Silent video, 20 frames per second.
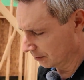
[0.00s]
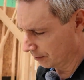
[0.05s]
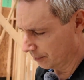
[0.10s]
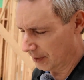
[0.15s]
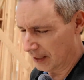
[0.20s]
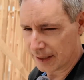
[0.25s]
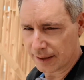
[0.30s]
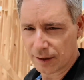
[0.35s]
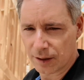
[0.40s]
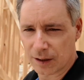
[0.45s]

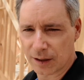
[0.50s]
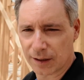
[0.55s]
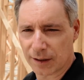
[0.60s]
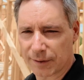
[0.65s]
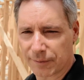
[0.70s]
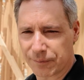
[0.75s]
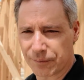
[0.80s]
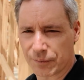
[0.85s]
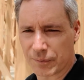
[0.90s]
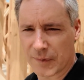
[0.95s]
But
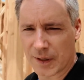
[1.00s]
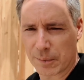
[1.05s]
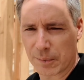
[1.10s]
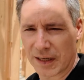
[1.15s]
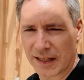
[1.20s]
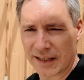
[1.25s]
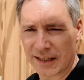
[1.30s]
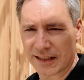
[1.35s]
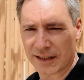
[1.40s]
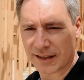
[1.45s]

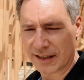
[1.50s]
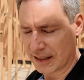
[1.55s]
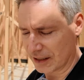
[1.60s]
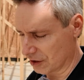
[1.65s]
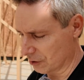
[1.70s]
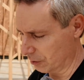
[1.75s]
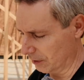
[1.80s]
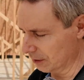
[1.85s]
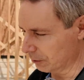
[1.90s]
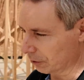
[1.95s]
by the end of
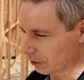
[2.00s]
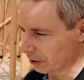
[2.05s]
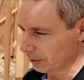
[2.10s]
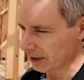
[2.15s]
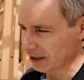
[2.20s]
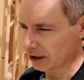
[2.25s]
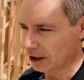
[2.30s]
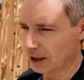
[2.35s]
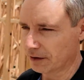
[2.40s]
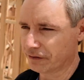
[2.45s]
next week, we're going
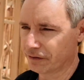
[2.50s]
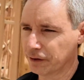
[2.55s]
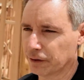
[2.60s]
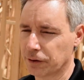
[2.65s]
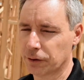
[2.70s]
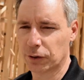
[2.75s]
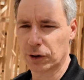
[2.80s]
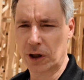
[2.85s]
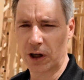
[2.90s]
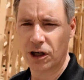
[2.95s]
to be a lot
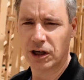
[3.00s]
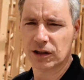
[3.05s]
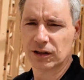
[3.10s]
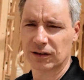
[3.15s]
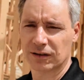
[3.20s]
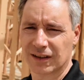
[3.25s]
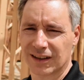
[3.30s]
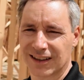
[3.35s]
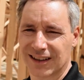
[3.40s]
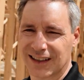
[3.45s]
further
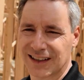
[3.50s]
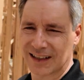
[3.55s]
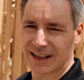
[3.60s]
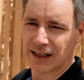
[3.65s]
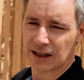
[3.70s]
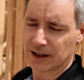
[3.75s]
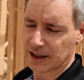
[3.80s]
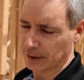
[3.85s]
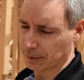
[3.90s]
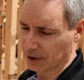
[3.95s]
along.
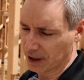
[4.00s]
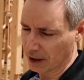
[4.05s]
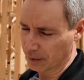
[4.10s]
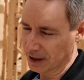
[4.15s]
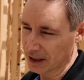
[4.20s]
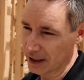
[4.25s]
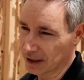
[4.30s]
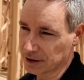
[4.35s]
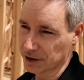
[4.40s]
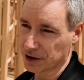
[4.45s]
I'll keep
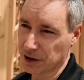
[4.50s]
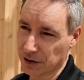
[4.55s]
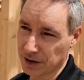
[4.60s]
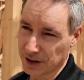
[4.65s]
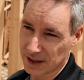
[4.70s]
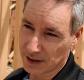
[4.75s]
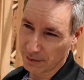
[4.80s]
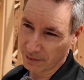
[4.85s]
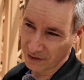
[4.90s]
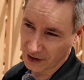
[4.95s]
coming out and
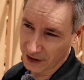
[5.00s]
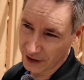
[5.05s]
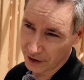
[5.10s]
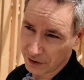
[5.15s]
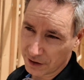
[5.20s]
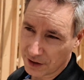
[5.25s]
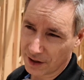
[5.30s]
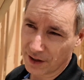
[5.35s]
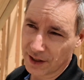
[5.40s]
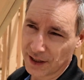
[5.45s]
shooting some
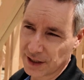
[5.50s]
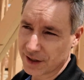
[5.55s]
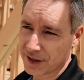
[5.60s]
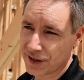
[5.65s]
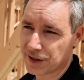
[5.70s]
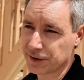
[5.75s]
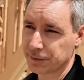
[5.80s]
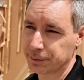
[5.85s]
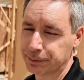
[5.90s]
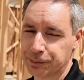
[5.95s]
videos of
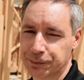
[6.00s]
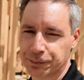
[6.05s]
this.